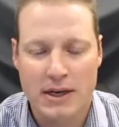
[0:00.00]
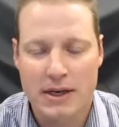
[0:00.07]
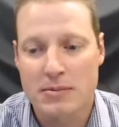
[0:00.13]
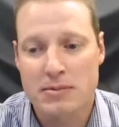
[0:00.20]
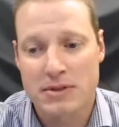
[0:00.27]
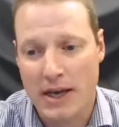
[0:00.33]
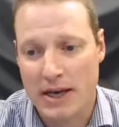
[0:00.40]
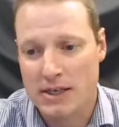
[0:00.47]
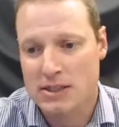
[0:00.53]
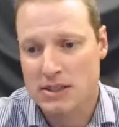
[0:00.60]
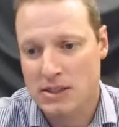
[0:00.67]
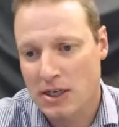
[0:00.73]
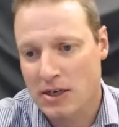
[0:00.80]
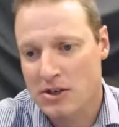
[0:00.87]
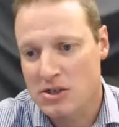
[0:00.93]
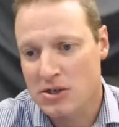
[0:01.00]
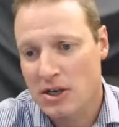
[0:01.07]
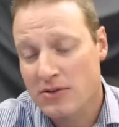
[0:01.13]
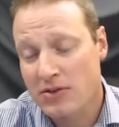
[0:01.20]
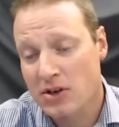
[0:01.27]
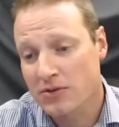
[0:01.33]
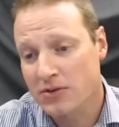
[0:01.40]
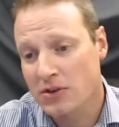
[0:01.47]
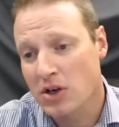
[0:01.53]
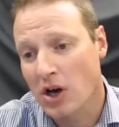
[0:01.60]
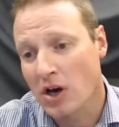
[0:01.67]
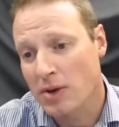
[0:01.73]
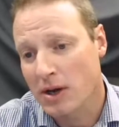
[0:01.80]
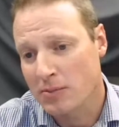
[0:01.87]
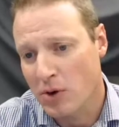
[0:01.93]
tax even if you
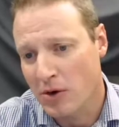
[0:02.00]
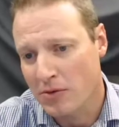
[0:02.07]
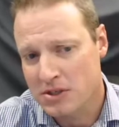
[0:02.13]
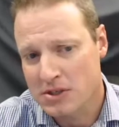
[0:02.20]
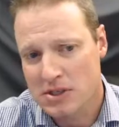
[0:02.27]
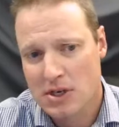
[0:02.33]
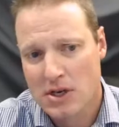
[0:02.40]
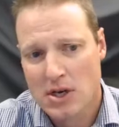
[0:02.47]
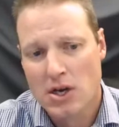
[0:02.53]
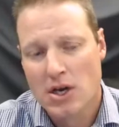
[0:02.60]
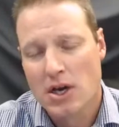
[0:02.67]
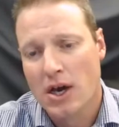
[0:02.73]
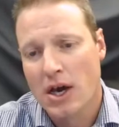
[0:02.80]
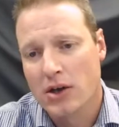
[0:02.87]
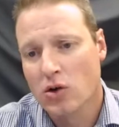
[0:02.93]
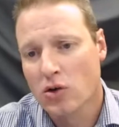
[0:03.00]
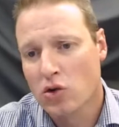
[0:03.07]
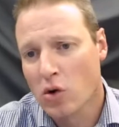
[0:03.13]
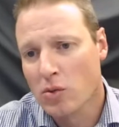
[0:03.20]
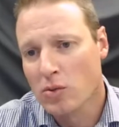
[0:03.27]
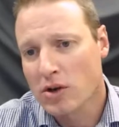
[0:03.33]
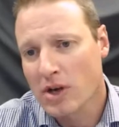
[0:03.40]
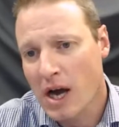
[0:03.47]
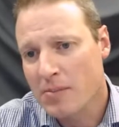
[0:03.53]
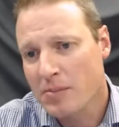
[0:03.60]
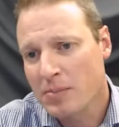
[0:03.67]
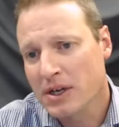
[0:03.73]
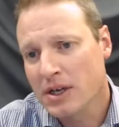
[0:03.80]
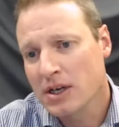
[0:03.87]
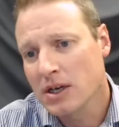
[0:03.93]
don't make profits. Your normal
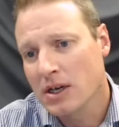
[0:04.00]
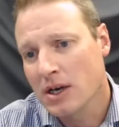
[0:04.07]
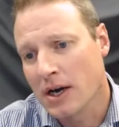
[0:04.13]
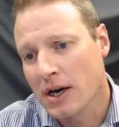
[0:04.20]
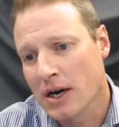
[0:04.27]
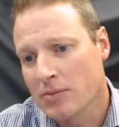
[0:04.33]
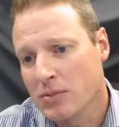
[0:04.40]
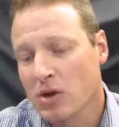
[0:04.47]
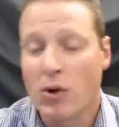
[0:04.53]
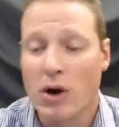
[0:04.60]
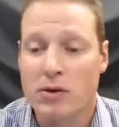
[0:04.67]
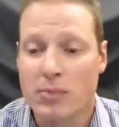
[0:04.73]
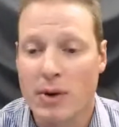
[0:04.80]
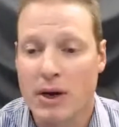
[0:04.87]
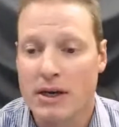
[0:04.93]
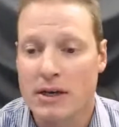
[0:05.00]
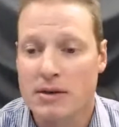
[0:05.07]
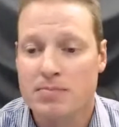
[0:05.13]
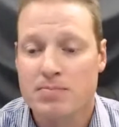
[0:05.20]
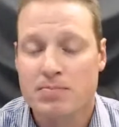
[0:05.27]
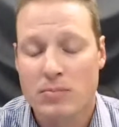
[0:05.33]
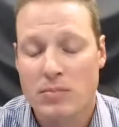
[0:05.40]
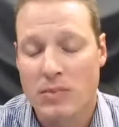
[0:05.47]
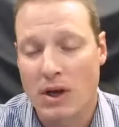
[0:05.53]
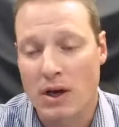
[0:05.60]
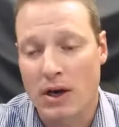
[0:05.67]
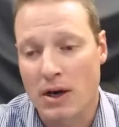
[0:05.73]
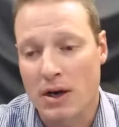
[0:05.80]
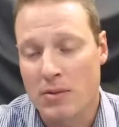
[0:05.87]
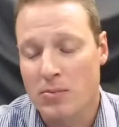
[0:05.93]
company, you won't pay
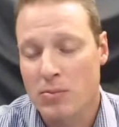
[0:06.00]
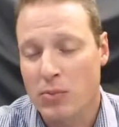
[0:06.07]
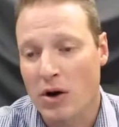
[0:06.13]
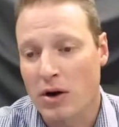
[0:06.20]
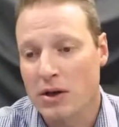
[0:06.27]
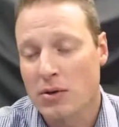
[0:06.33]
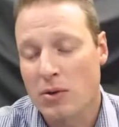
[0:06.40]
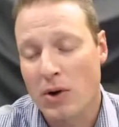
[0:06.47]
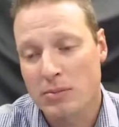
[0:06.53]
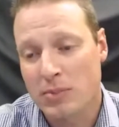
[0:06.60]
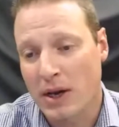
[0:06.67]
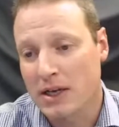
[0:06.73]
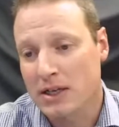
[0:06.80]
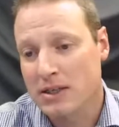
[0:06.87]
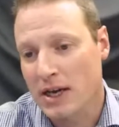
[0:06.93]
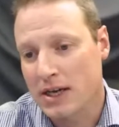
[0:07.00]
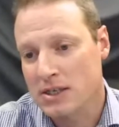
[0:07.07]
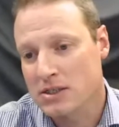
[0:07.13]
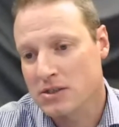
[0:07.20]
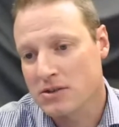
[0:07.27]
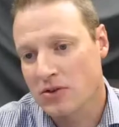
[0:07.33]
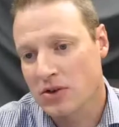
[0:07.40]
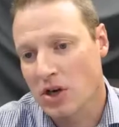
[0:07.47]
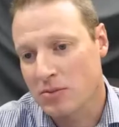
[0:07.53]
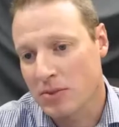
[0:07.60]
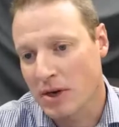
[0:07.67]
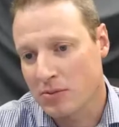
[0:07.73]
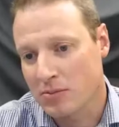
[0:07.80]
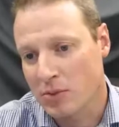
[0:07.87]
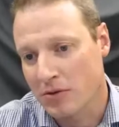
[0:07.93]
any taxes if you don't
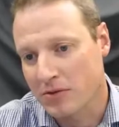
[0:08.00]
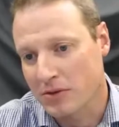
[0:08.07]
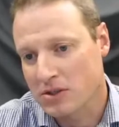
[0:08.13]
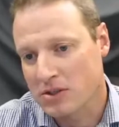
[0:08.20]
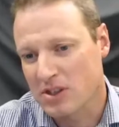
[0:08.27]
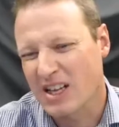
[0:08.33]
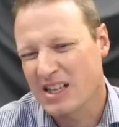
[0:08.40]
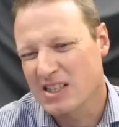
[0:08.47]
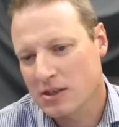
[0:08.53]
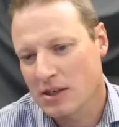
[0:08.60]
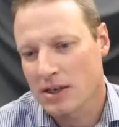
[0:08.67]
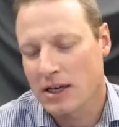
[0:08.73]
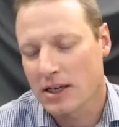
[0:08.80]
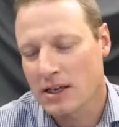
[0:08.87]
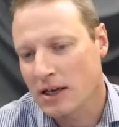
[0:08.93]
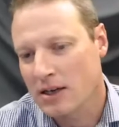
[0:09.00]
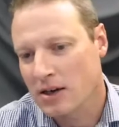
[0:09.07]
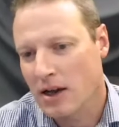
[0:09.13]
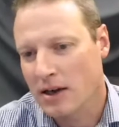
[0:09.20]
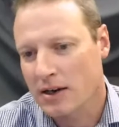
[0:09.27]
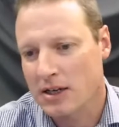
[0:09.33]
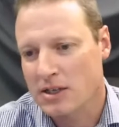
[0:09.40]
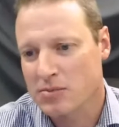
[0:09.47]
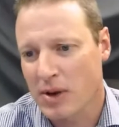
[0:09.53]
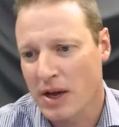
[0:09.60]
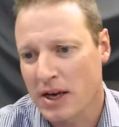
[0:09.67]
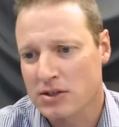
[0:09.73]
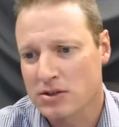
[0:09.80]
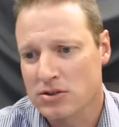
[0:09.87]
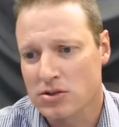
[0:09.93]
make a profit. So that's, again, like I
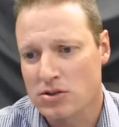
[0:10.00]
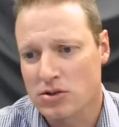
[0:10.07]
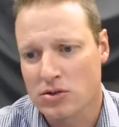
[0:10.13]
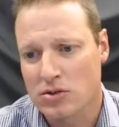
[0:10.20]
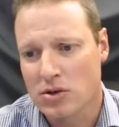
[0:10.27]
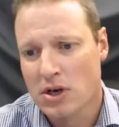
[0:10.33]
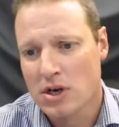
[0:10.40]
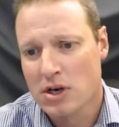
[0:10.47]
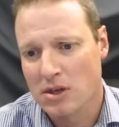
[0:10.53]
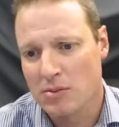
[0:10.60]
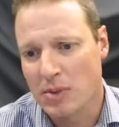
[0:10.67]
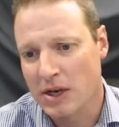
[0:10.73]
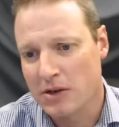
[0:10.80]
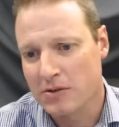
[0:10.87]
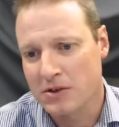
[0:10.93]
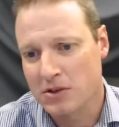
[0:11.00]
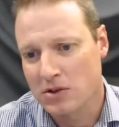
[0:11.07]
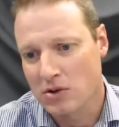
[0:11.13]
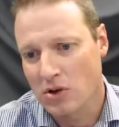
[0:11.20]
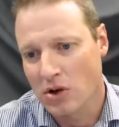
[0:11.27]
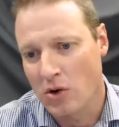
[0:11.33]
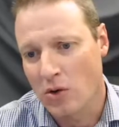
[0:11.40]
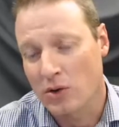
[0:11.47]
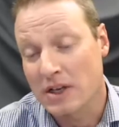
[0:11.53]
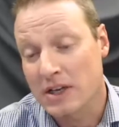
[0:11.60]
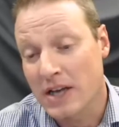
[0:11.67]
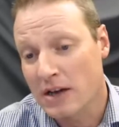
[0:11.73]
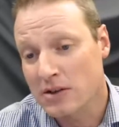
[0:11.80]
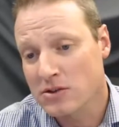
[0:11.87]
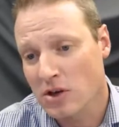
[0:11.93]
explained, to the benefit or the
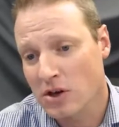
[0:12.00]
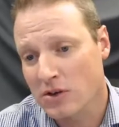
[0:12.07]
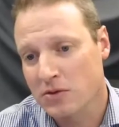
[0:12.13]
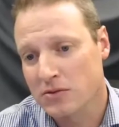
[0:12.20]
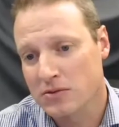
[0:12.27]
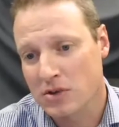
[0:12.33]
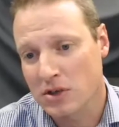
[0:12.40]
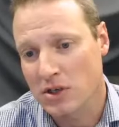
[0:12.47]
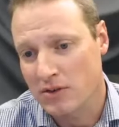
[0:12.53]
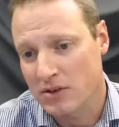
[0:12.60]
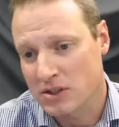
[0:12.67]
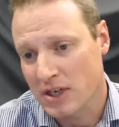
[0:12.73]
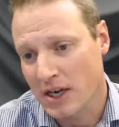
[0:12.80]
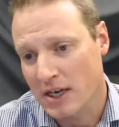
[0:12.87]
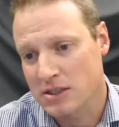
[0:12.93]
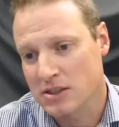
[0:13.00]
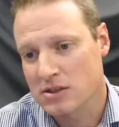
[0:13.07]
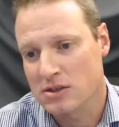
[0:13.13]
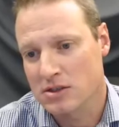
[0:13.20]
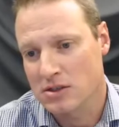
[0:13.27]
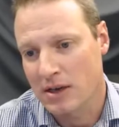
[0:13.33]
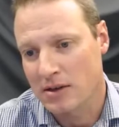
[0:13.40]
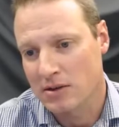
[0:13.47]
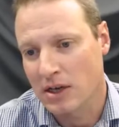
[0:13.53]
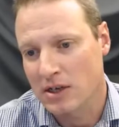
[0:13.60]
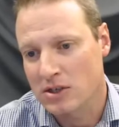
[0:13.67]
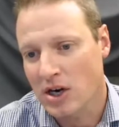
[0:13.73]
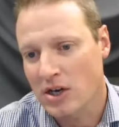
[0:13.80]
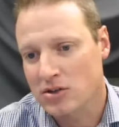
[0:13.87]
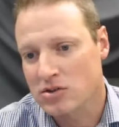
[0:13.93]
downside of turnover tax. It's they
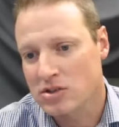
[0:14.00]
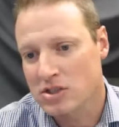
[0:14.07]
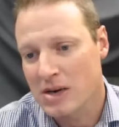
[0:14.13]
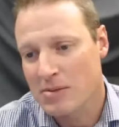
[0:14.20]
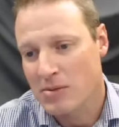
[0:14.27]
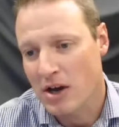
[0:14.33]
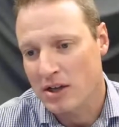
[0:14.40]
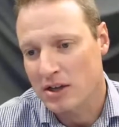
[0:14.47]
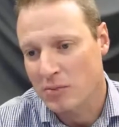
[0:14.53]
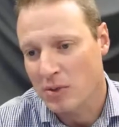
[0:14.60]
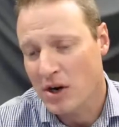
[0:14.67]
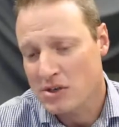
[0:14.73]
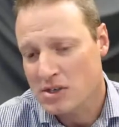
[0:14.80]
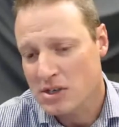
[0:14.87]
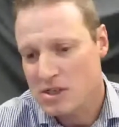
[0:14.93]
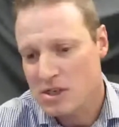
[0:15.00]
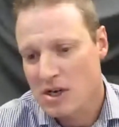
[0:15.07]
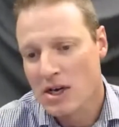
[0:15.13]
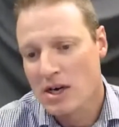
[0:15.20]
try to streamline the process.